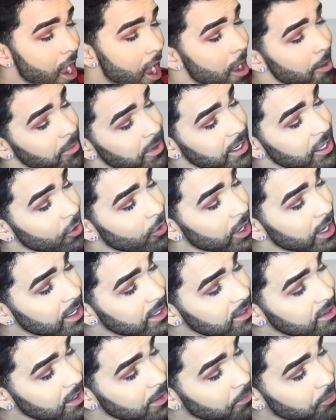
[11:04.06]
I'm gonna go ahead
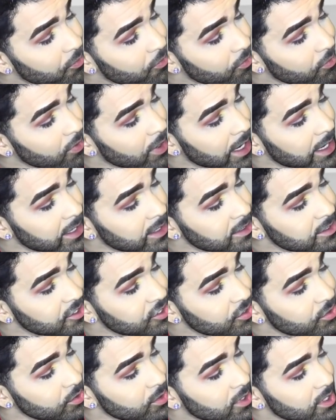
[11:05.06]
and dip right
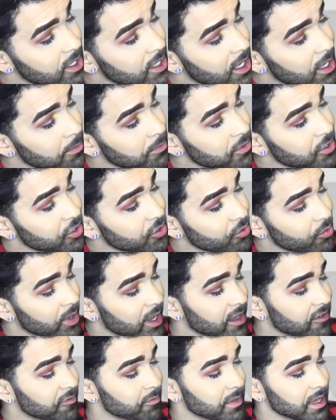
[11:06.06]
into Club New
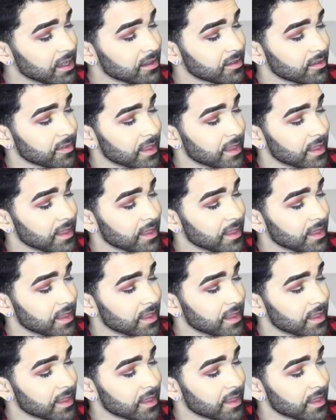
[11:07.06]
Wave Mix,